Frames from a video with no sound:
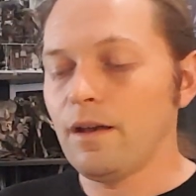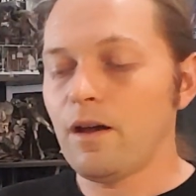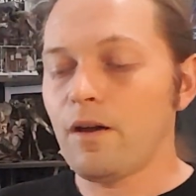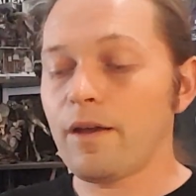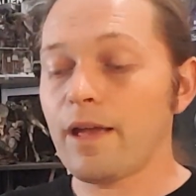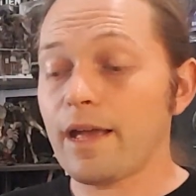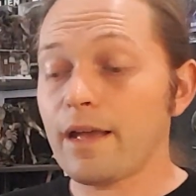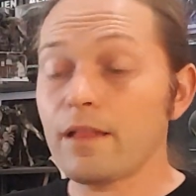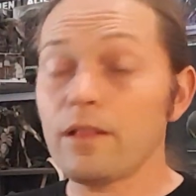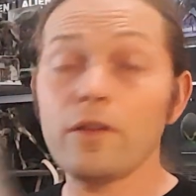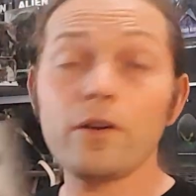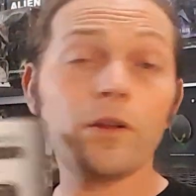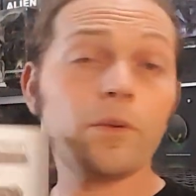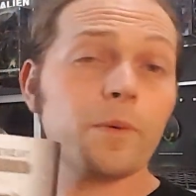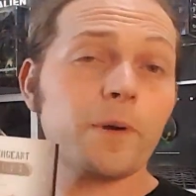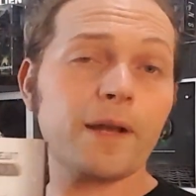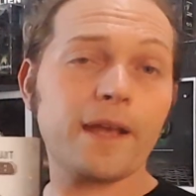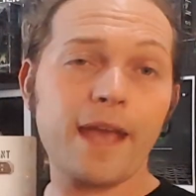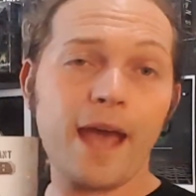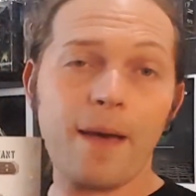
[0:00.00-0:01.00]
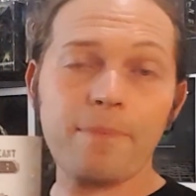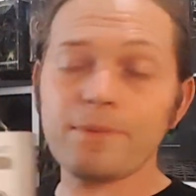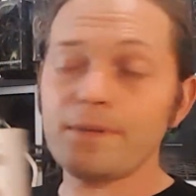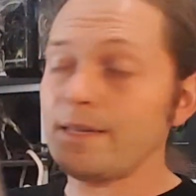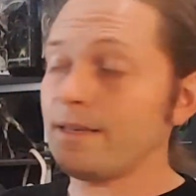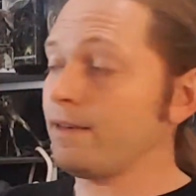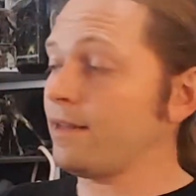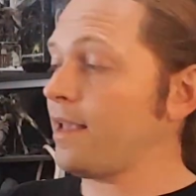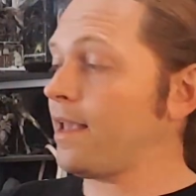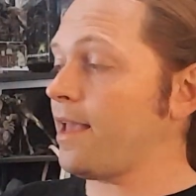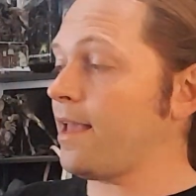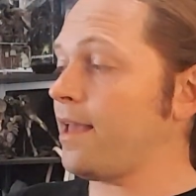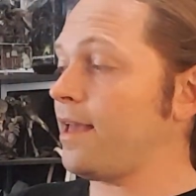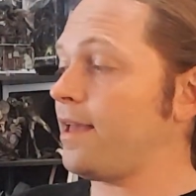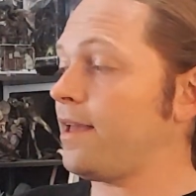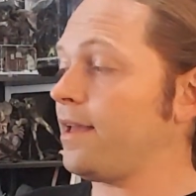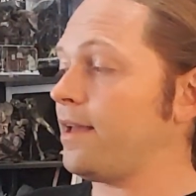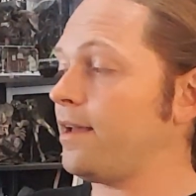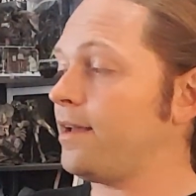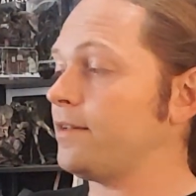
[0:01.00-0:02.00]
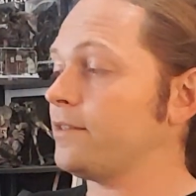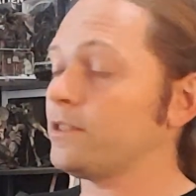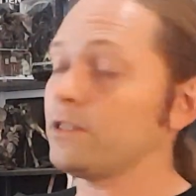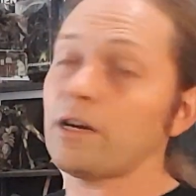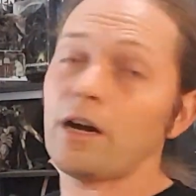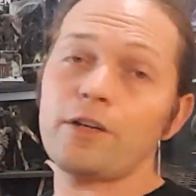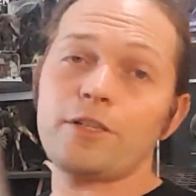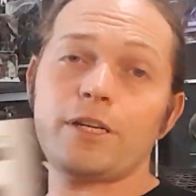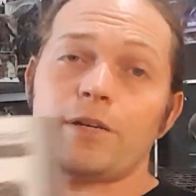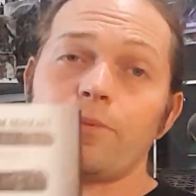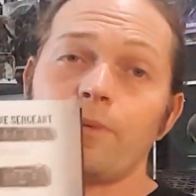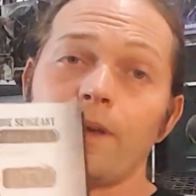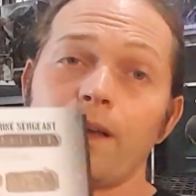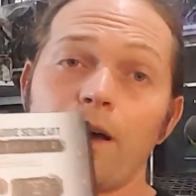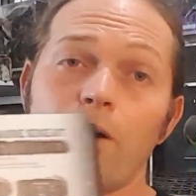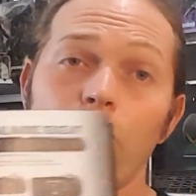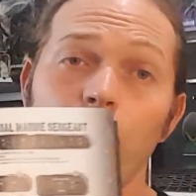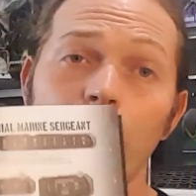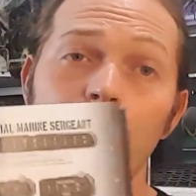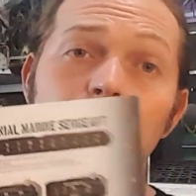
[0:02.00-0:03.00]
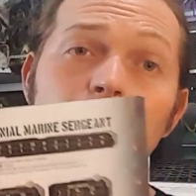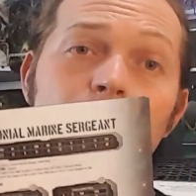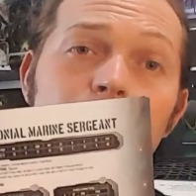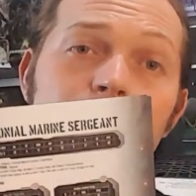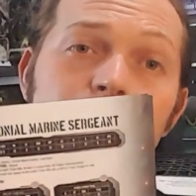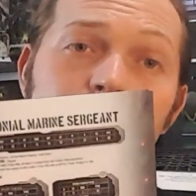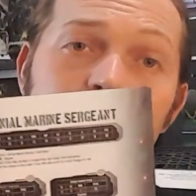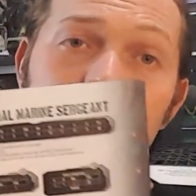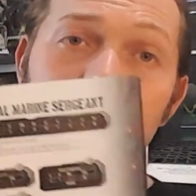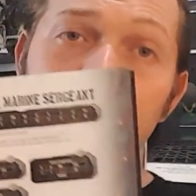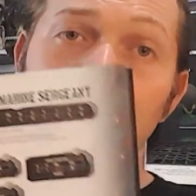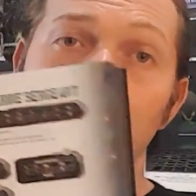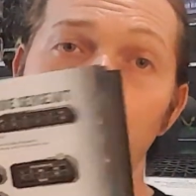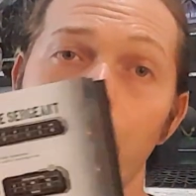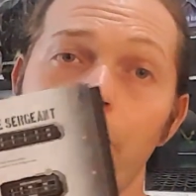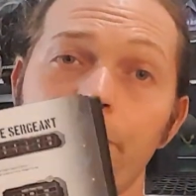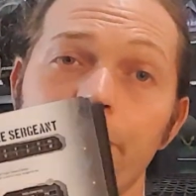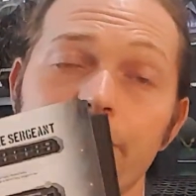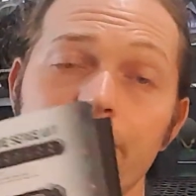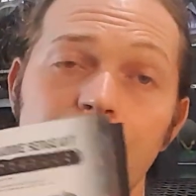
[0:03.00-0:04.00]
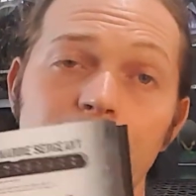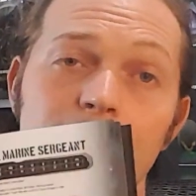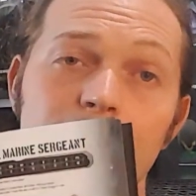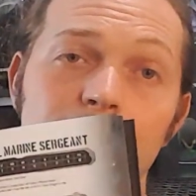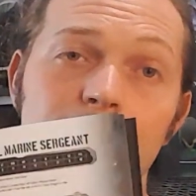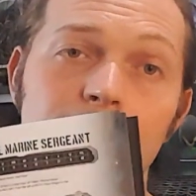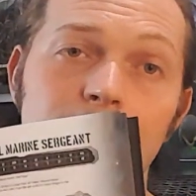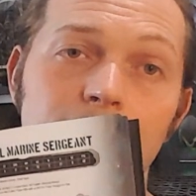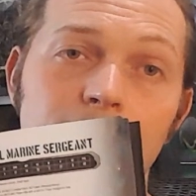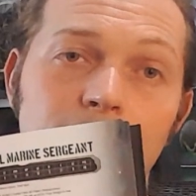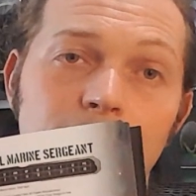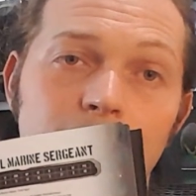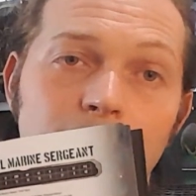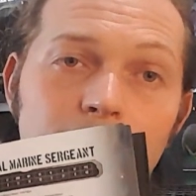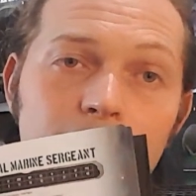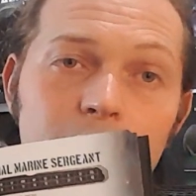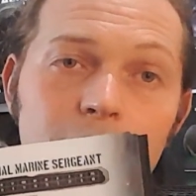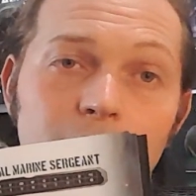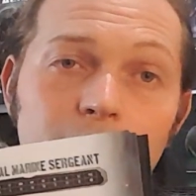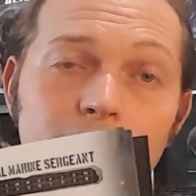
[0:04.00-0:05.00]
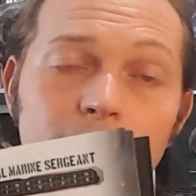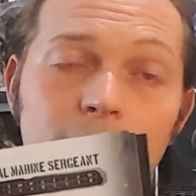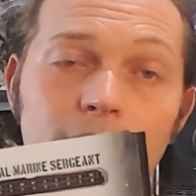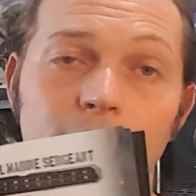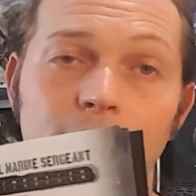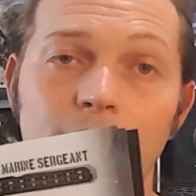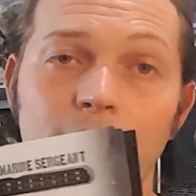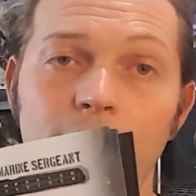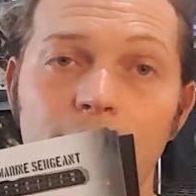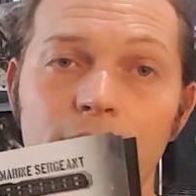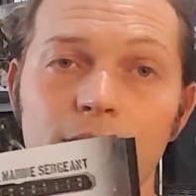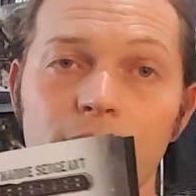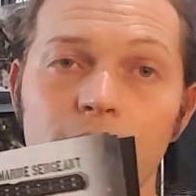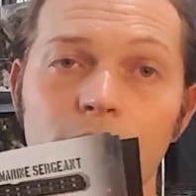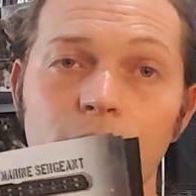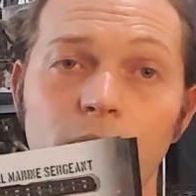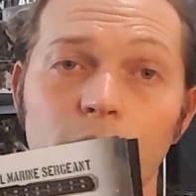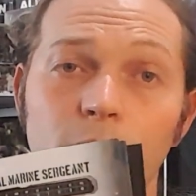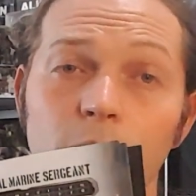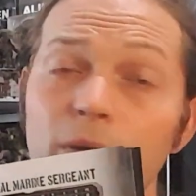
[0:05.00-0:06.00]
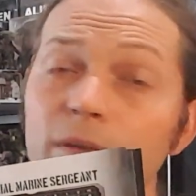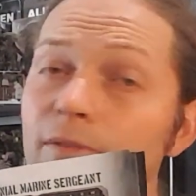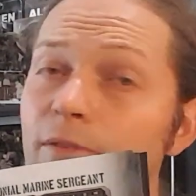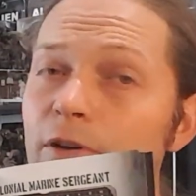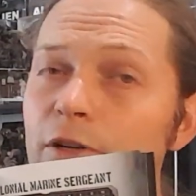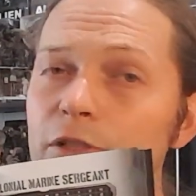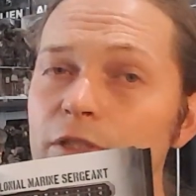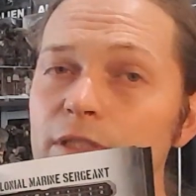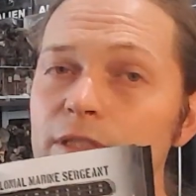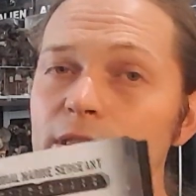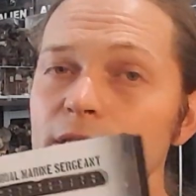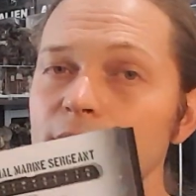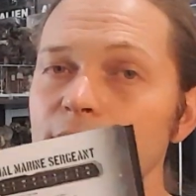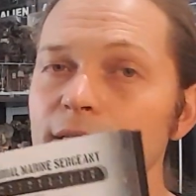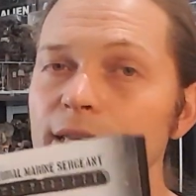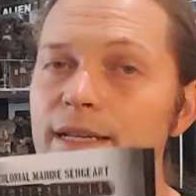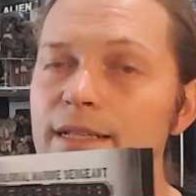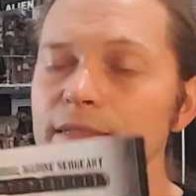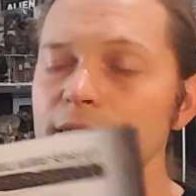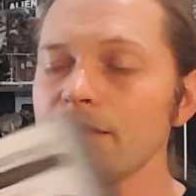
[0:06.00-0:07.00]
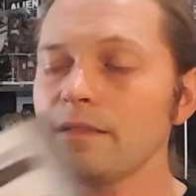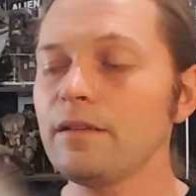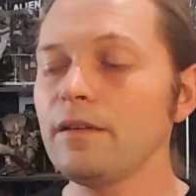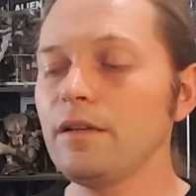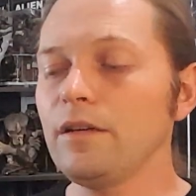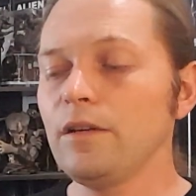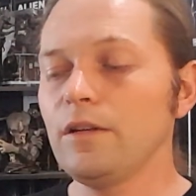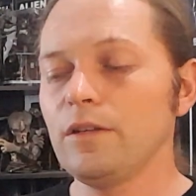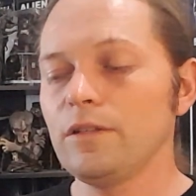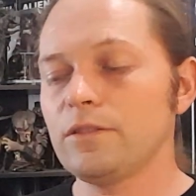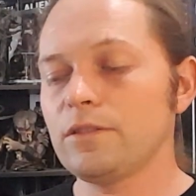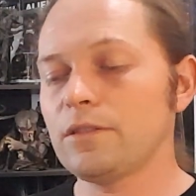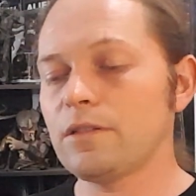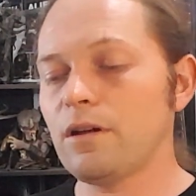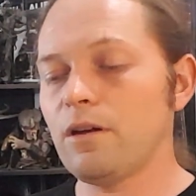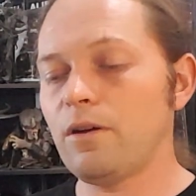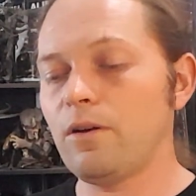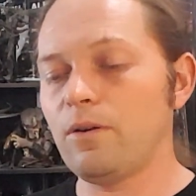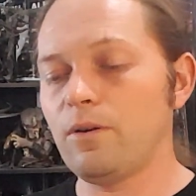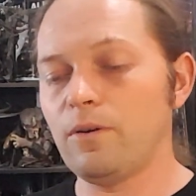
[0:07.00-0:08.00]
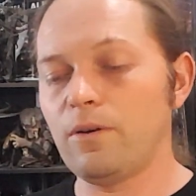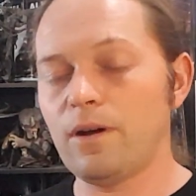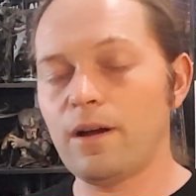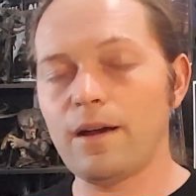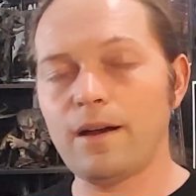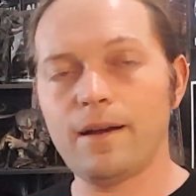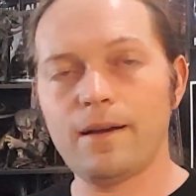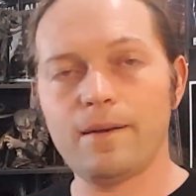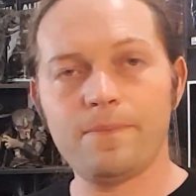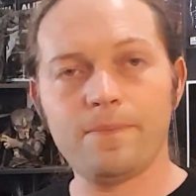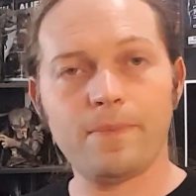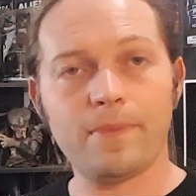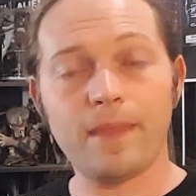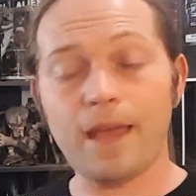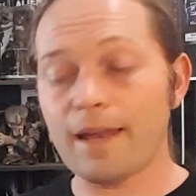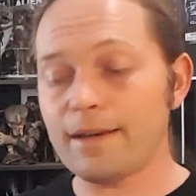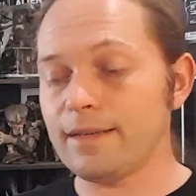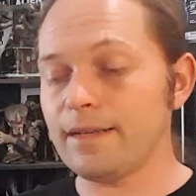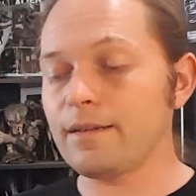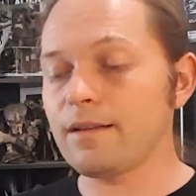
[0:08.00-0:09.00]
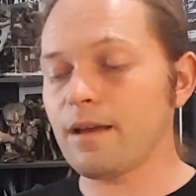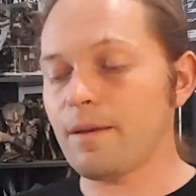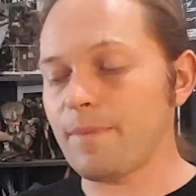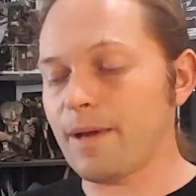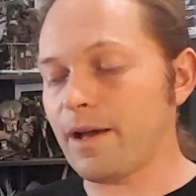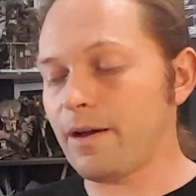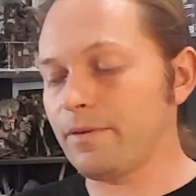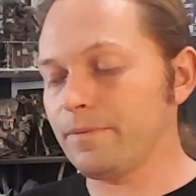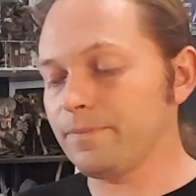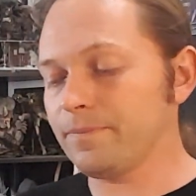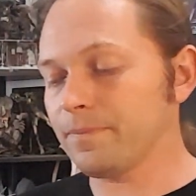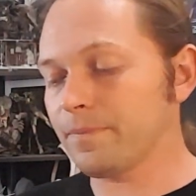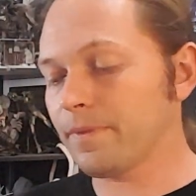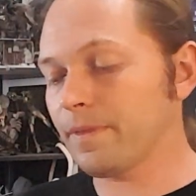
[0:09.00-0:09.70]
Okay, Colonial Marine Captain and Sergeant. We got one model that represents actually 2 or 3 versions of these, so that did come out.